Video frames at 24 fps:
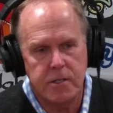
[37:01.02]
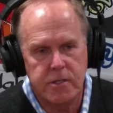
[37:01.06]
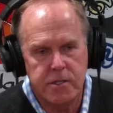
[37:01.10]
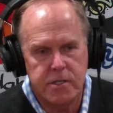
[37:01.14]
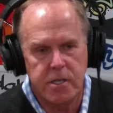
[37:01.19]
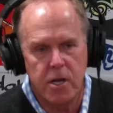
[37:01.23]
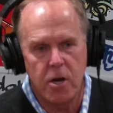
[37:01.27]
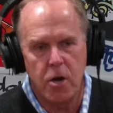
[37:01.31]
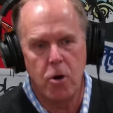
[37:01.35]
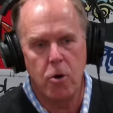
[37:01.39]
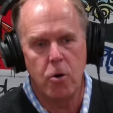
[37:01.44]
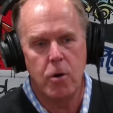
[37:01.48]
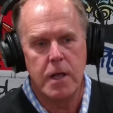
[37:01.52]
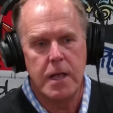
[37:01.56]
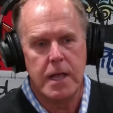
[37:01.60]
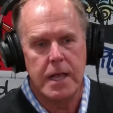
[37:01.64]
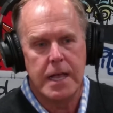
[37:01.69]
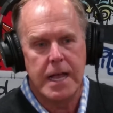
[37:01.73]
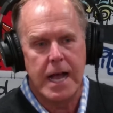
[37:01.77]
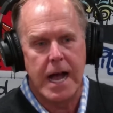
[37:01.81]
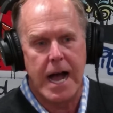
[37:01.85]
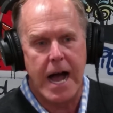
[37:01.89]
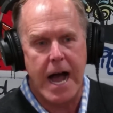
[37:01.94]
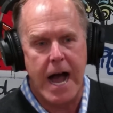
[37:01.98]
so
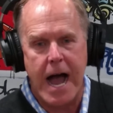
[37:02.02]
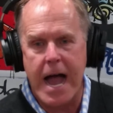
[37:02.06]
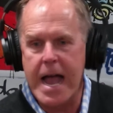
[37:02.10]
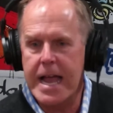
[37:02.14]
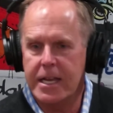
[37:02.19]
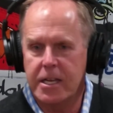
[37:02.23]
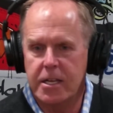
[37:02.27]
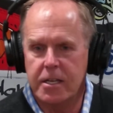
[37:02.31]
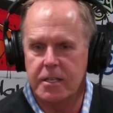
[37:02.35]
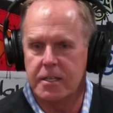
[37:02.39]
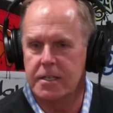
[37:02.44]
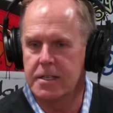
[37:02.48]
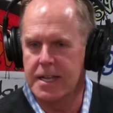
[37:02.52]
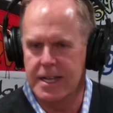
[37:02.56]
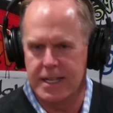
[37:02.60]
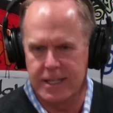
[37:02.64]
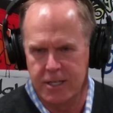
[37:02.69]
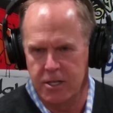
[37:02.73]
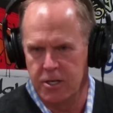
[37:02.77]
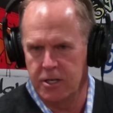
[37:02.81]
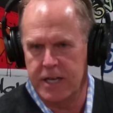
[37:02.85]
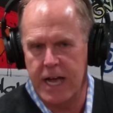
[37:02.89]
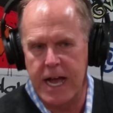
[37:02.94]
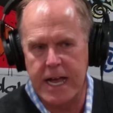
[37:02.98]
I
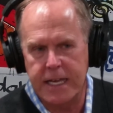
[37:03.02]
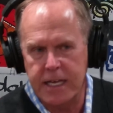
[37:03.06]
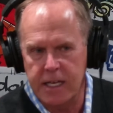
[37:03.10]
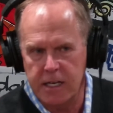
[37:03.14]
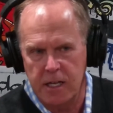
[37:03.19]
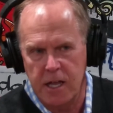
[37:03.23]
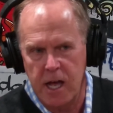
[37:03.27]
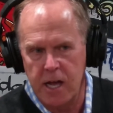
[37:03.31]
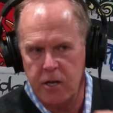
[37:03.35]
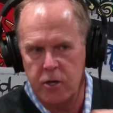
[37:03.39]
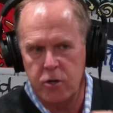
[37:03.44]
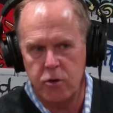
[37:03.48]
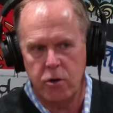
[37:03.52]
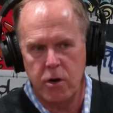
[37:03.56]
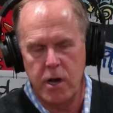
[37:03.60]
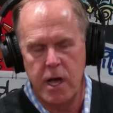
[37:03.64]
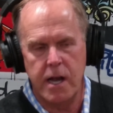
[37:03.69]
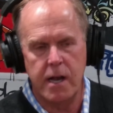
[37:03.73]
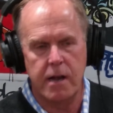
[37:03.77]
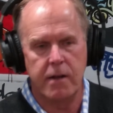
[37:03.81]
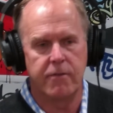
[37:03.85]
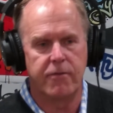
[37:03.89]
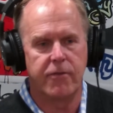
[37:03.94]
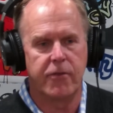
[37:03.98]
get a lot of
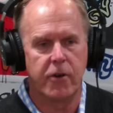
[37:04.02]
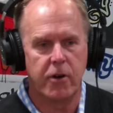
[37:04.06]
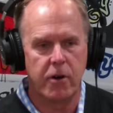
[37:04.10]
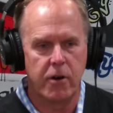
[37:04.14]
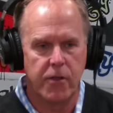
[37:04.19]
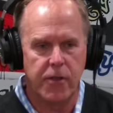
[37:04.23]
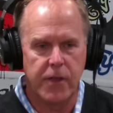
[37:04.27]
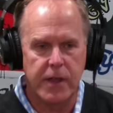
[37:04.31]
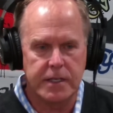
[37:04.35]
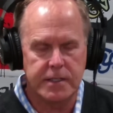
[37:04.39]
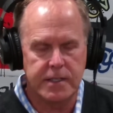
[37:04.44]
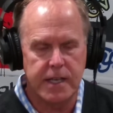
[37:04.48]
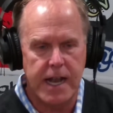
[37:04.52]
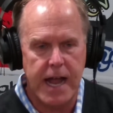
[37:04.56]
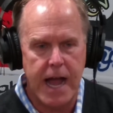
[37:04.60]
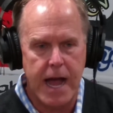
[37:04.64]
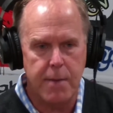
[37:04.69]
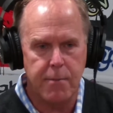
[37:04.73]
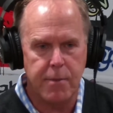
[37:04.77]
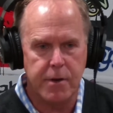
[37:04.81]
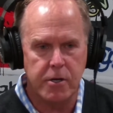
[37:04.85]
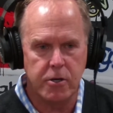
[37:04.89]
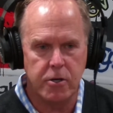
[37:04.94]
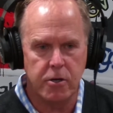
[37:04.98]
credit for things that
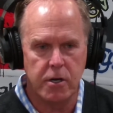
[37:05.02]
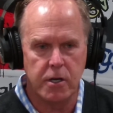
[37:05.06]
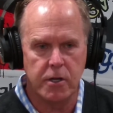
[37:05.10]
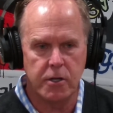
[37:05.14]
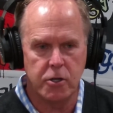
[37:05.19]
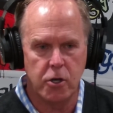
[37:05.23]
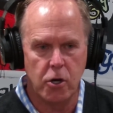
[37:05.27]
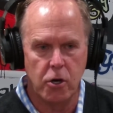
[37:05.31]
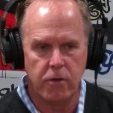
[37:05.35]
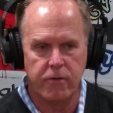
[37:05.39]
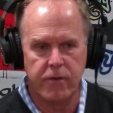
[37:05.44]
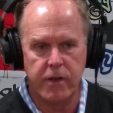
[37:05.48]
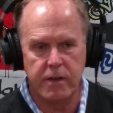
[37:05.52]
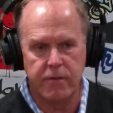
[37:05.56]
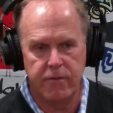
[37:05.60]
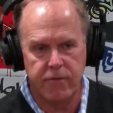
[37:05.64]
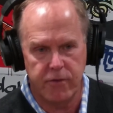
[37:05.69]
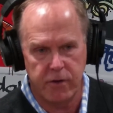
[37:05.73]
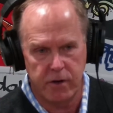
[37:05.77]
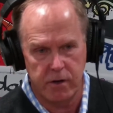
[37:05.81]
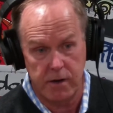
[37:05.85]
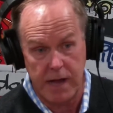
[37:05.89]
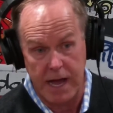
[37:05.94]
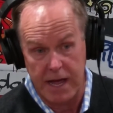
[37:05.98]
happened during COVID
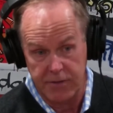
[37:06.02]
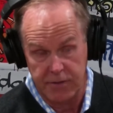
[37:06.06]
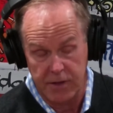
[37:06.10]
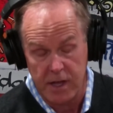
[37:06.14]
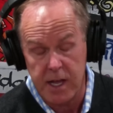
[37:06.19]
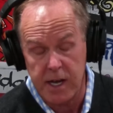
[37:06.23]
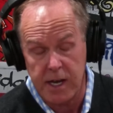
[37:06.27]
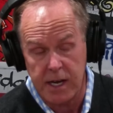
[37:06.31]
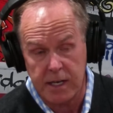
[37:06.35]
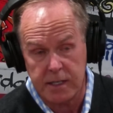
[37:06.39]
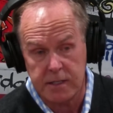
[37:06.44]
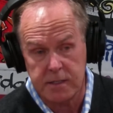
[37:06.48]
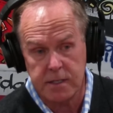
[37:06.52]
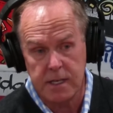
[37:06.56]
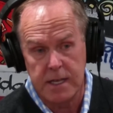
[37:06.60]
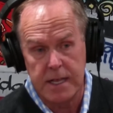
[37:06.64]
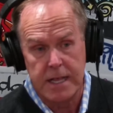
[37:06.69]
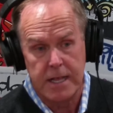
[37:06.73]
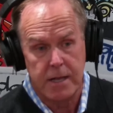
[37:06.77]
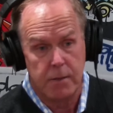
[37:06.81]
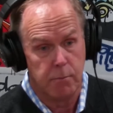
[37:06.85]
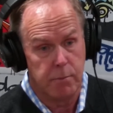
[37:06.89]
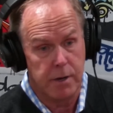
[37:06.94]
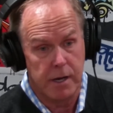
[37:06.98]
for athletics.
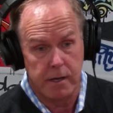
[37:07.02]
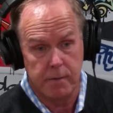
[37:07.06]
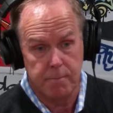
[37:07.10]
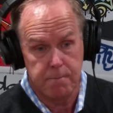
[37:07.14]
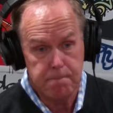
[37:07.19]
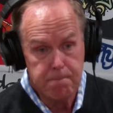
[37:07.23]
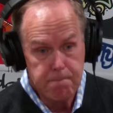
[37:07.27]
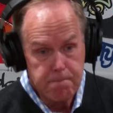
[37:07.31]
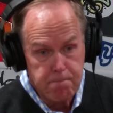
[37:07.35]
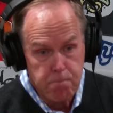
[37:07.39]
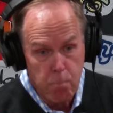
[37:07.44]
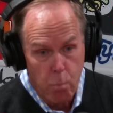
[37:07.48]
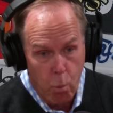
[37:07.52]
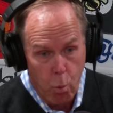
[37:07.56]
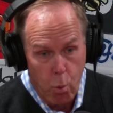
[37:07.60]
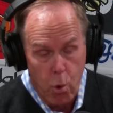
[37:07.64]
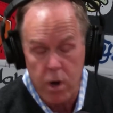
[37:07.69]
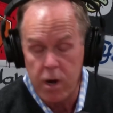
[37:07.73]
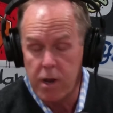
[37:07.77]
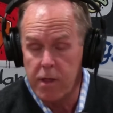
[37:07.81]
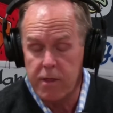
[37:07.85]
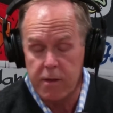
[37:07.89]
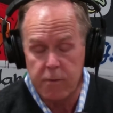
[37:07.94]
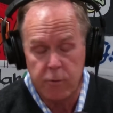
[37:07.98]
But
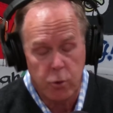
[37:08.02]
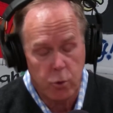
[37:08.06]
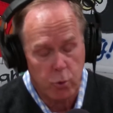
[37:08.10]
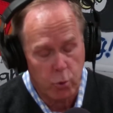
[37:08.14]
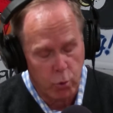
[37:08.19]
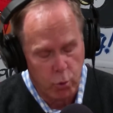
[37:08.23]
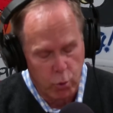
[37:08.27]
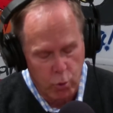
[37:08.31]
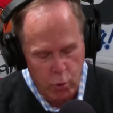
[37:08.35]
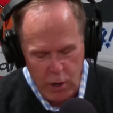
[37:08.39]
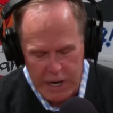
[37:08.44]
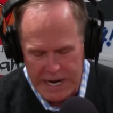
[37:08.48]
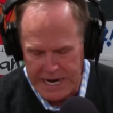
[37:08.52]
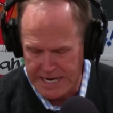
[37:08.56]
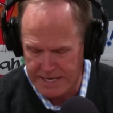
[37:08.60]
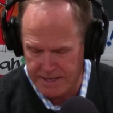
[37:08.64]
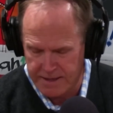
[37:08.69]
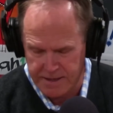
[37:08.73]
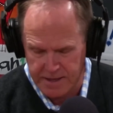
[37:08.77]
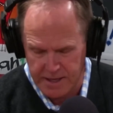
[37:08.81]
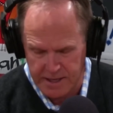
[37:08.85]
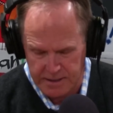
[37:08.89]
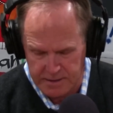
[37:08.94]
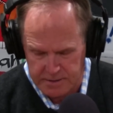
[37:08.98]
one of the great
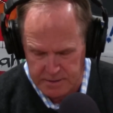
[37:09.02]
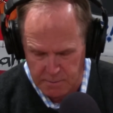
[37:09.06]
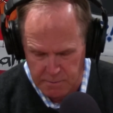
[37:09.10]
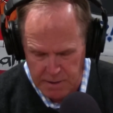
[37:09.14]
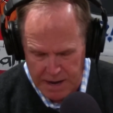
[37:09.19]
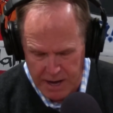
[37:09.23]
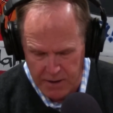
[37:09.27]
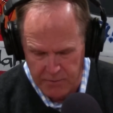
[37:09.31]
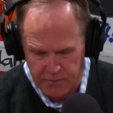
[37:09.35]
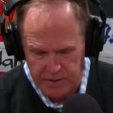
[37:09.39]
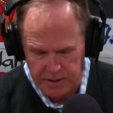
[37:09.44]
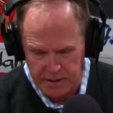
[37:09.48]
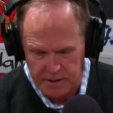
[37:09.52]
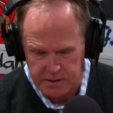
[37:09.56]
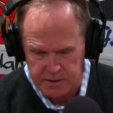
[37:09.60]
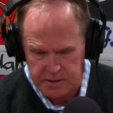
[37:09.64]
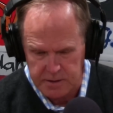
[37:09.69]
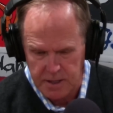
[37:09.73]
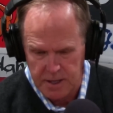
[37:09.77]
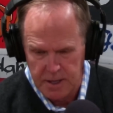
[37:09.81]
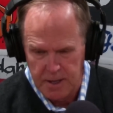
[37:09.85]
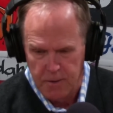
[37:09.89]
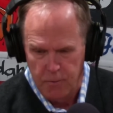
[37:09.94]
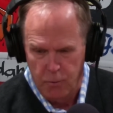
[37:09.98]
things about this
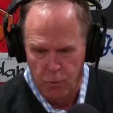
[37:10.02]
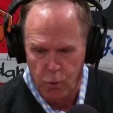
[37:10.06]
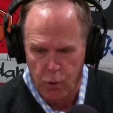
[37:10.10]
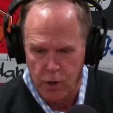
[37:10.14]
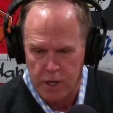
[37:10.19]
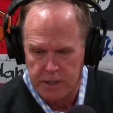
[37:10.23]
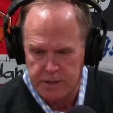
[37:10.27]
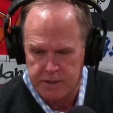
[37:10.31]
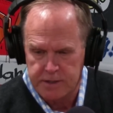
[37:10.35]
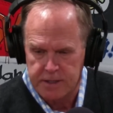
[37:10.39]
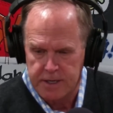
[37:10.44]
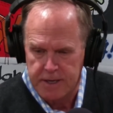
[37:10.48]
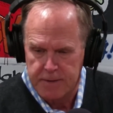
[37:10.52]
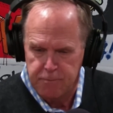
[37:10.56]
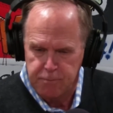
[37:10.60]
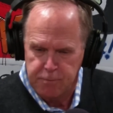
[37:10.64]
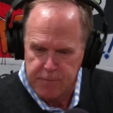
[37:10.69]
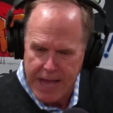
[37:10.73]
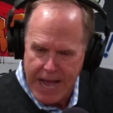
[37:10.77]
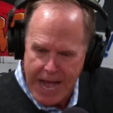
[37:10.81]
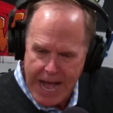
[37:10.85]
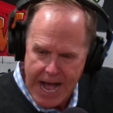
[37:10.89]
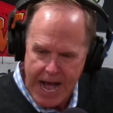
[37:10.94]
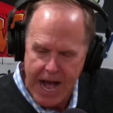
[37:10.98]
was
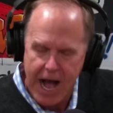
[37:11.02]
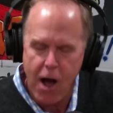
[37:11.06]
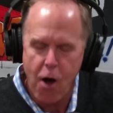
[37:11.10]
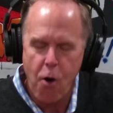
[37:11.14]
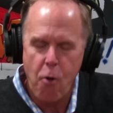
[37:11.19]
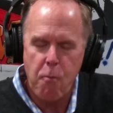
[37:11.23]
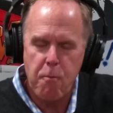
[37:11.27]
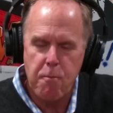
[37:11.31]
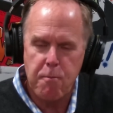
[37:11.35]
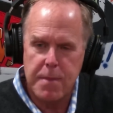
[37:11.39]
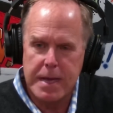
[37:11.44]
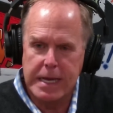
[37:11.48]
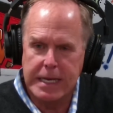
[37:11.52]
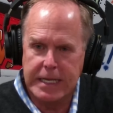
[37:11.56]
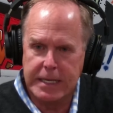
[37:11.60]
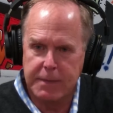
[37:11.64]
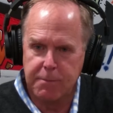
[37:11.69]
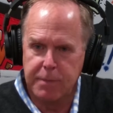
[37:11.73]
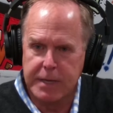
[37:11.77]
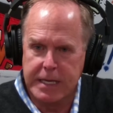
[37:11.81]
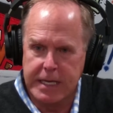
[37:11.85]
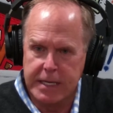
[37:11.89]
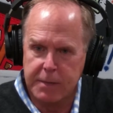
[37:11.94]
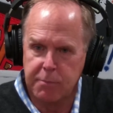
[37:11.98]
how many
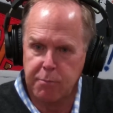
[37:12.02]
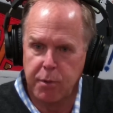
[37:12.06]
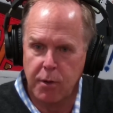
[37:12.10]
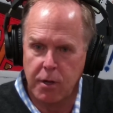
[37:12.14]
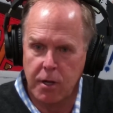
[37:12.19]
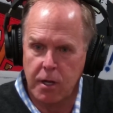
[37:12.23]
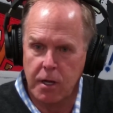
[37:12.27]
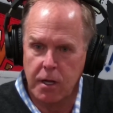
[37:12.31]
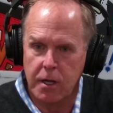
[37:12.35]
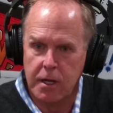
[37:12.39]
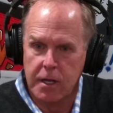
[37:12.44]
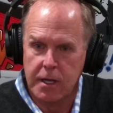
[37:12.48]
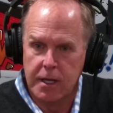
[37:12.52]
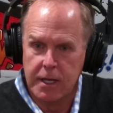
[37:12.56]
people,